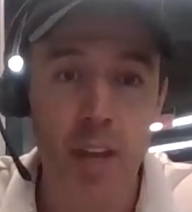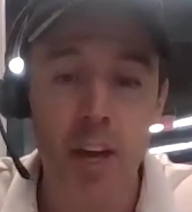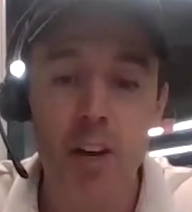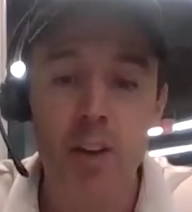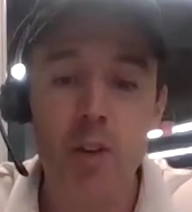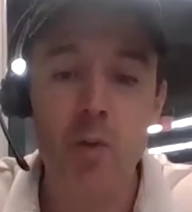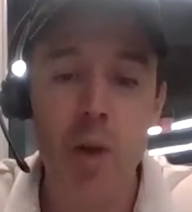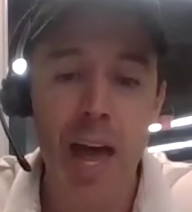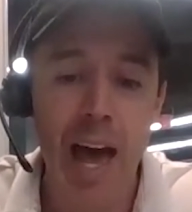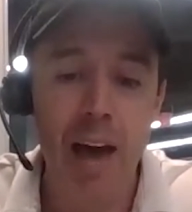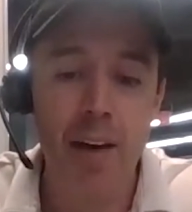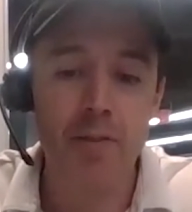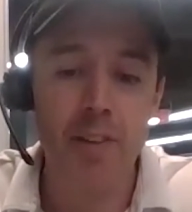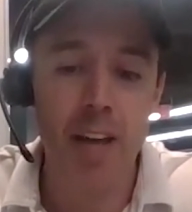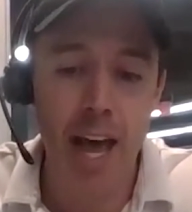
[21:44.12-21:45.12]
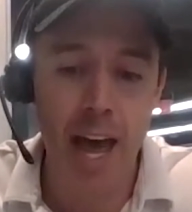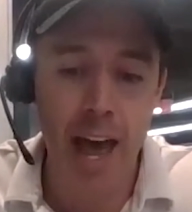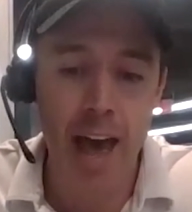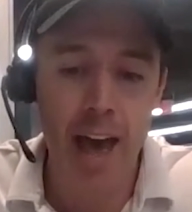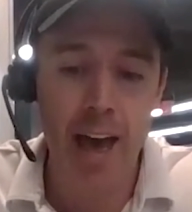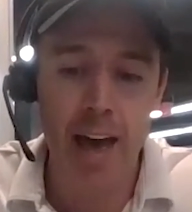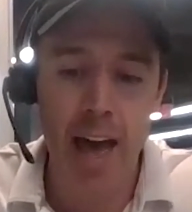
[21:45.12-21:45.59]
You have to
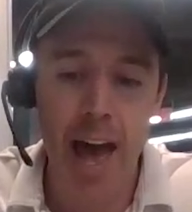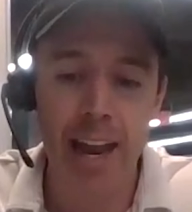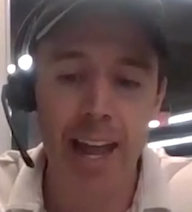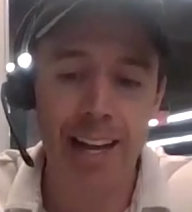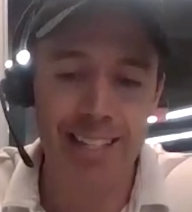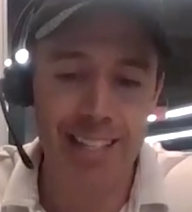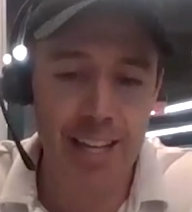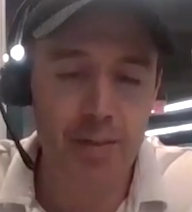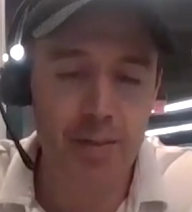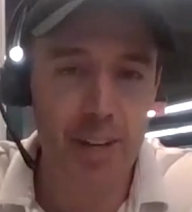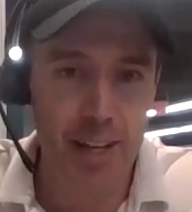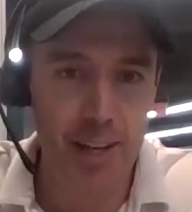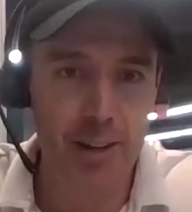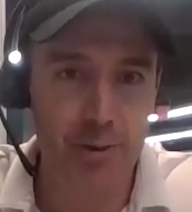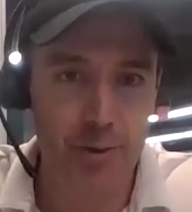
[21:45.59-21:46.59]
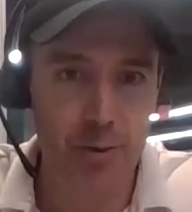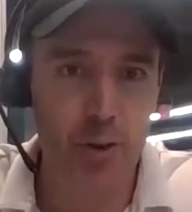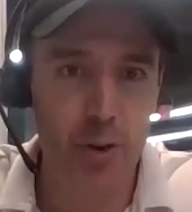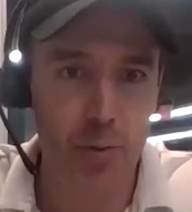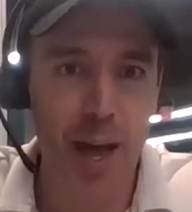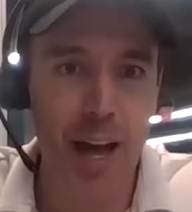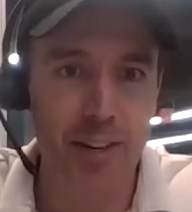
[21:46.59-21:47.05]
add activity to your
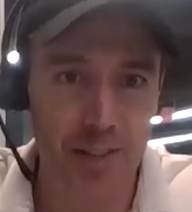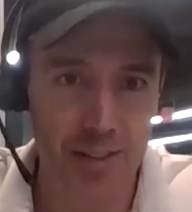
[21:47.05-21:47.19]
passion,